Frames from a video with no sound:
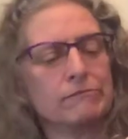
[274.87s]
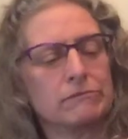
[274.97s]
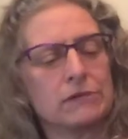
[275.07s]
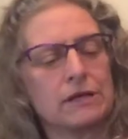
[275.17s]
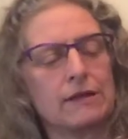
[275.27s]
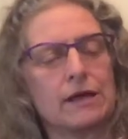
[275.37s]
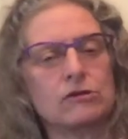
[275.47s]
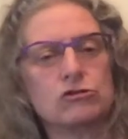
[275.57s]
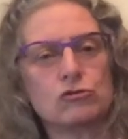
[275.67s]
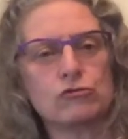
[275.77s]
Like that.
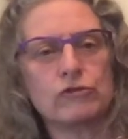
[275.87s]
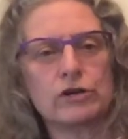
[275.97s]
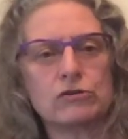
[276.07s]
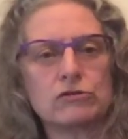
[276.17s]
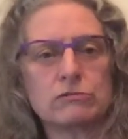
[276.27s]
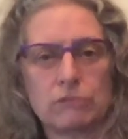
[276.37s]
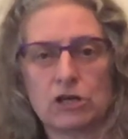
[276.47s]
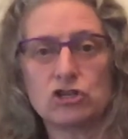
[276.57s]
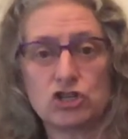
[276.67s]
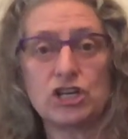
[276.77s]
Two fingers, like a
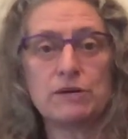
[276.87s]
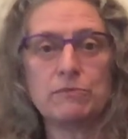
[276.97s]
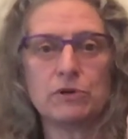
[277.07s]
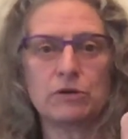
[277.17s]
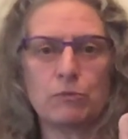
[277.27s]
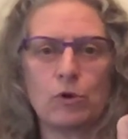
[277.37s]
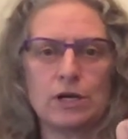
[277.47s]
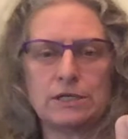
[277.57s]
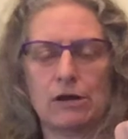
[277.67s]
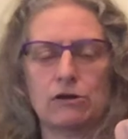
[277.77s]
G, but it pointed
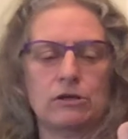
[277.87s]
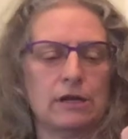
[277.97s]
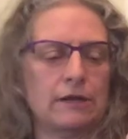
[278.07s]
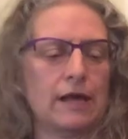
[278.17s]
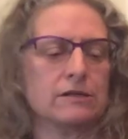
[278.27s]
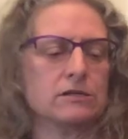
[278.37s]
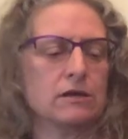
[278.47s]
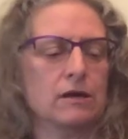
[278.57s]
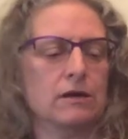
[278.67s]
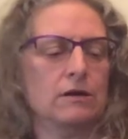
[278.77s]
down, and then that's
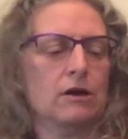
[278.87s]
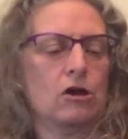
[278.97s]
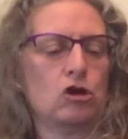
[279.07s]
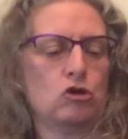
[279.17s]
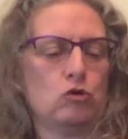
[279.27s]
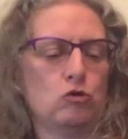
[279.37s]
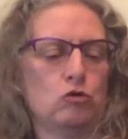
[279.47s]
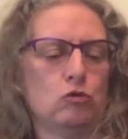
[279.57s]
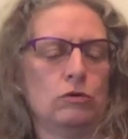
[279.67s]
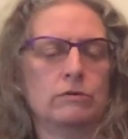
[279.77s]
a Q.